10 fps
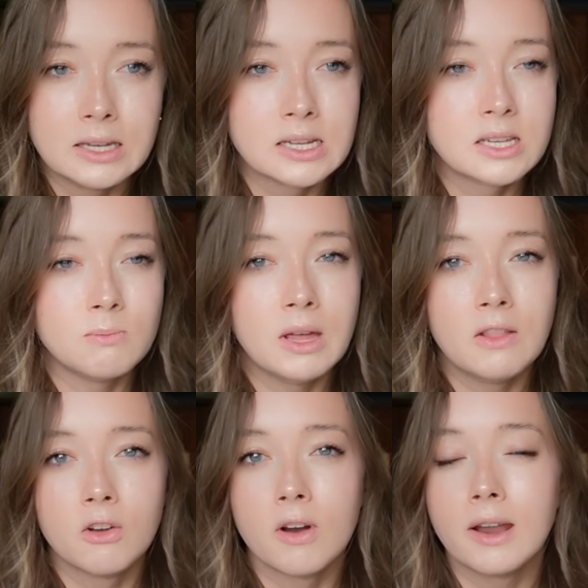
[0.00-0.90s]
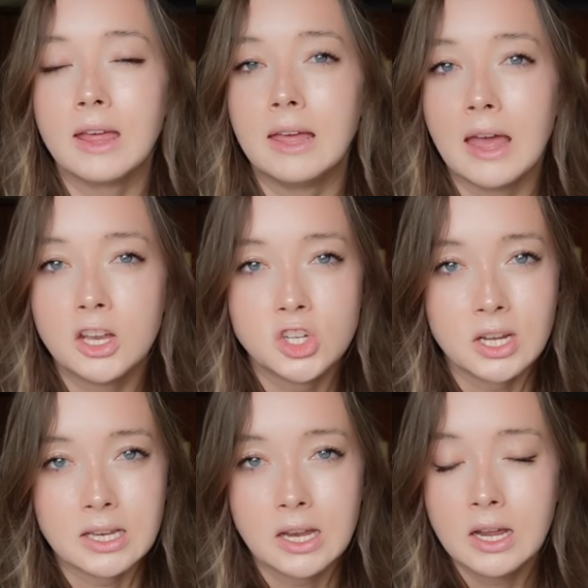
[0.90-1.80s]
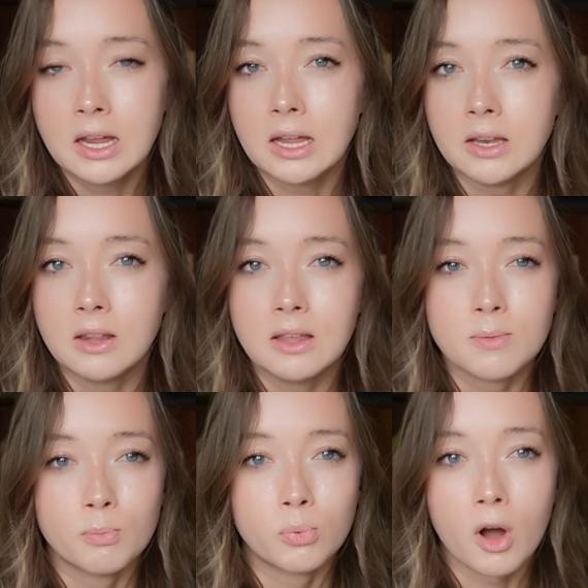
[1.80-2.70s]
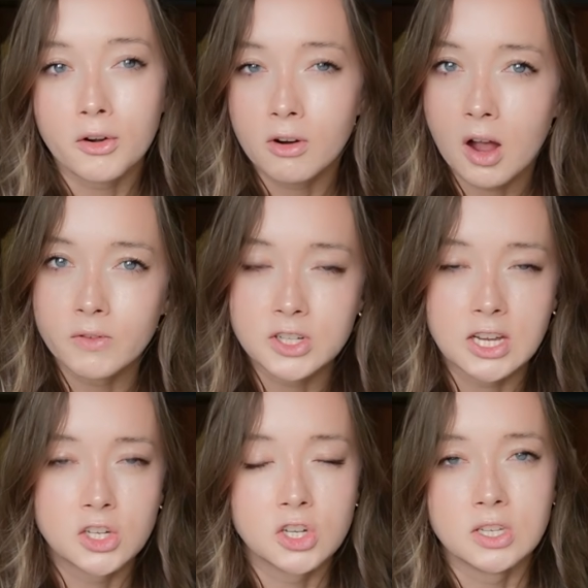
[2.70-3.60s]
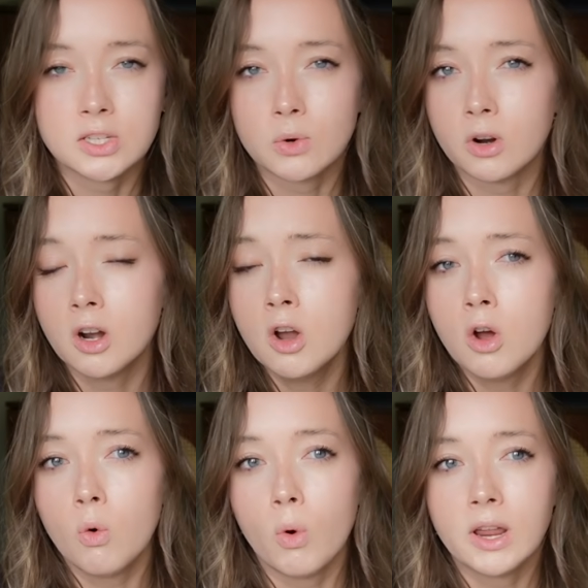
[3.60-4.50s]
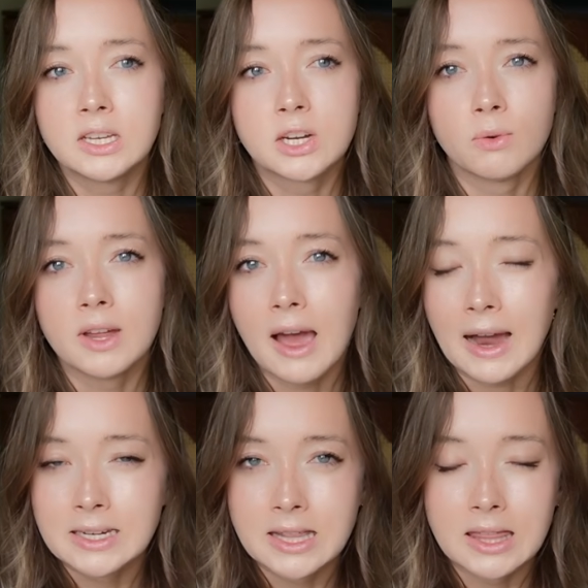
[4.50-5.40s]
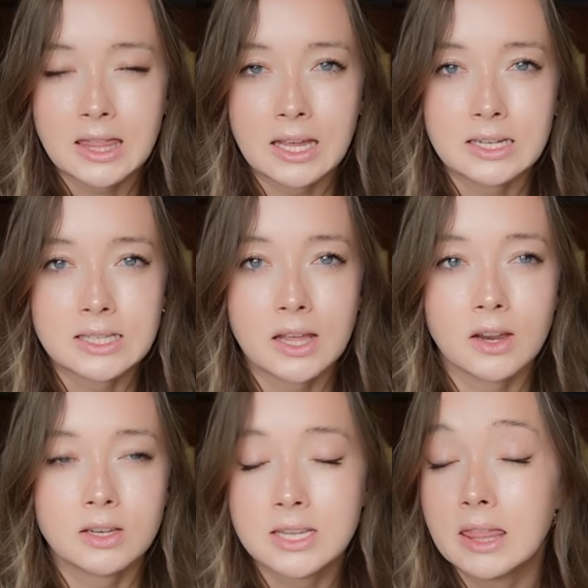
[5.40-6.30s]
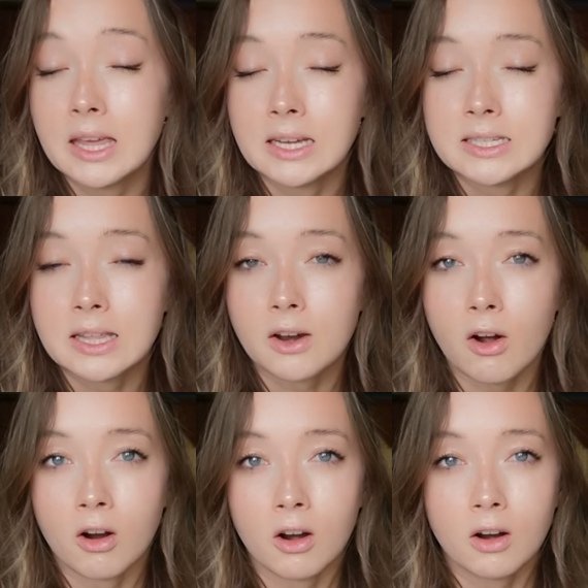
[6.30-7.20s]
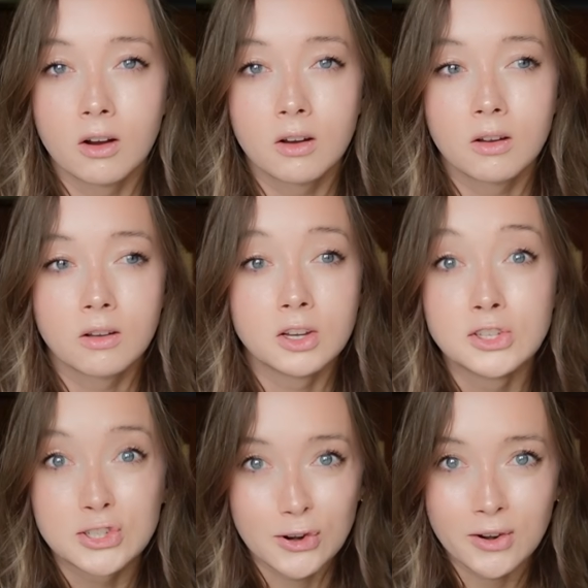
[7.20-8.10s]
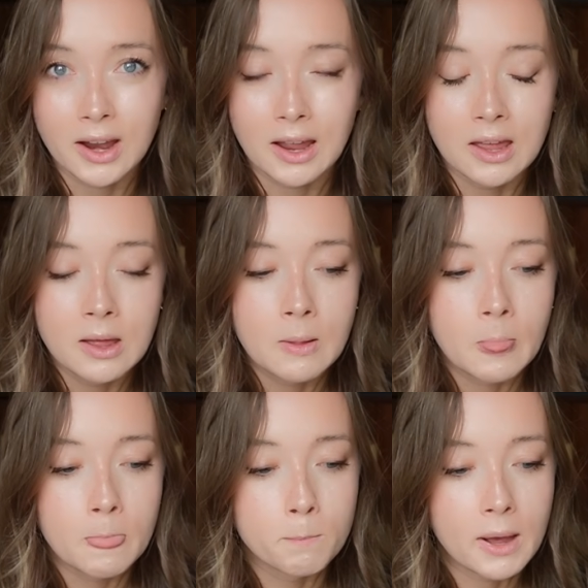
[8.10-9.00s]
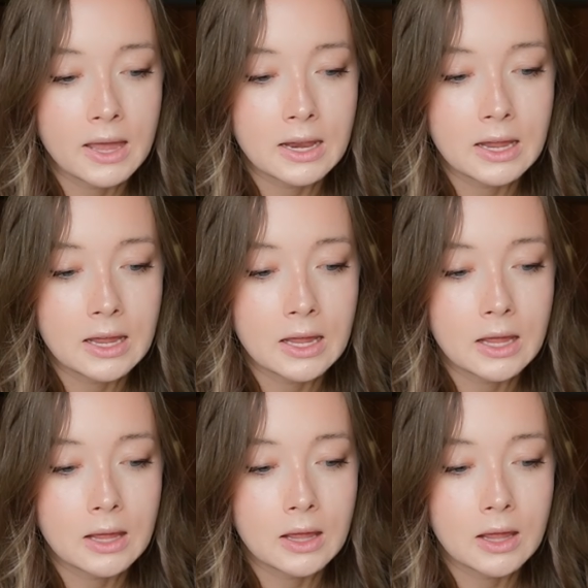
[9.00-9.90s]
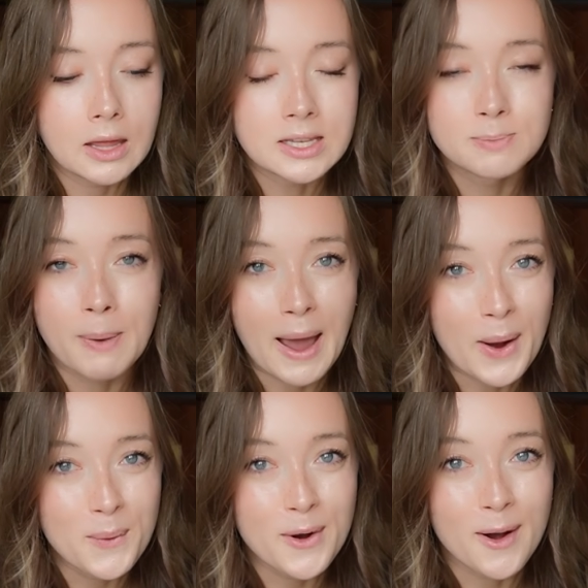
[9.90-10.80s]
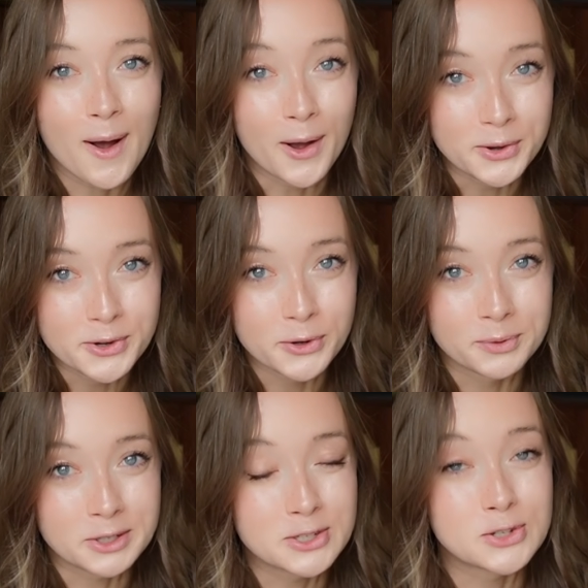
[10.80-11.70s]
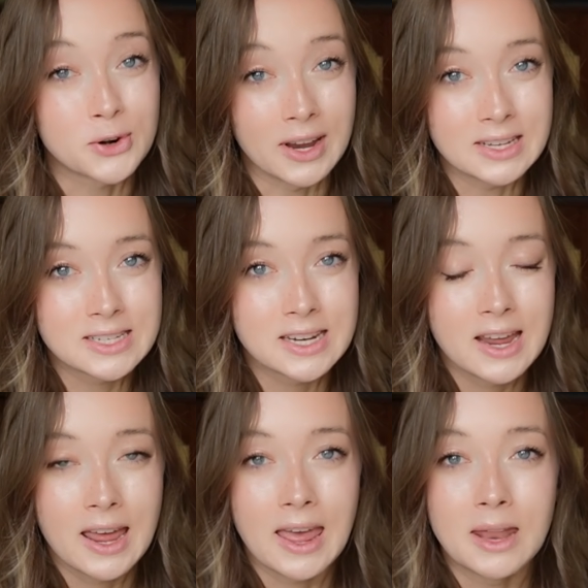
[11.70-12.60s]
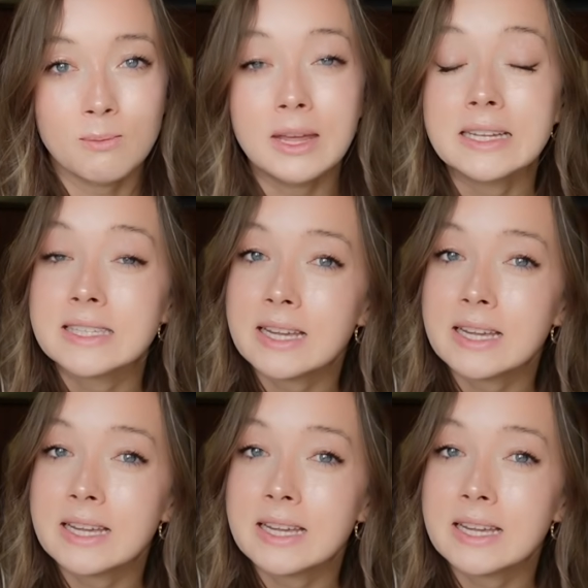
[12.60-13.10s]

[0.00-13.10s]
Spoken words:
It doesn't mean that you're not engaging in these broader conversations or wanting to react to things that are concerning. But it's power under restraint and being